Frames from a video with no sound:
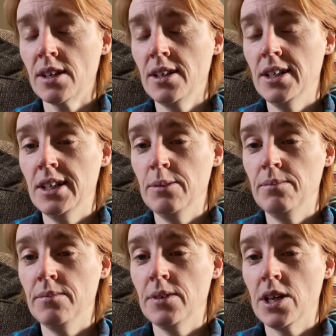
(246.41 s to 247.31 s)

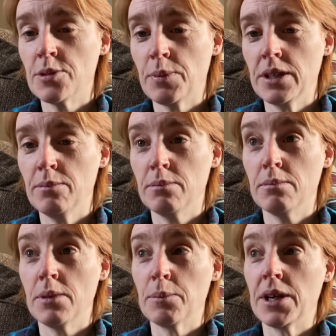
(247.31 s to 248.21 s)
has been
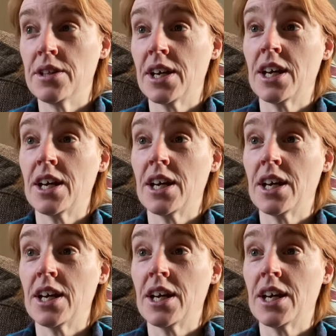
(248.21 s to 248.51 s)
my main thing.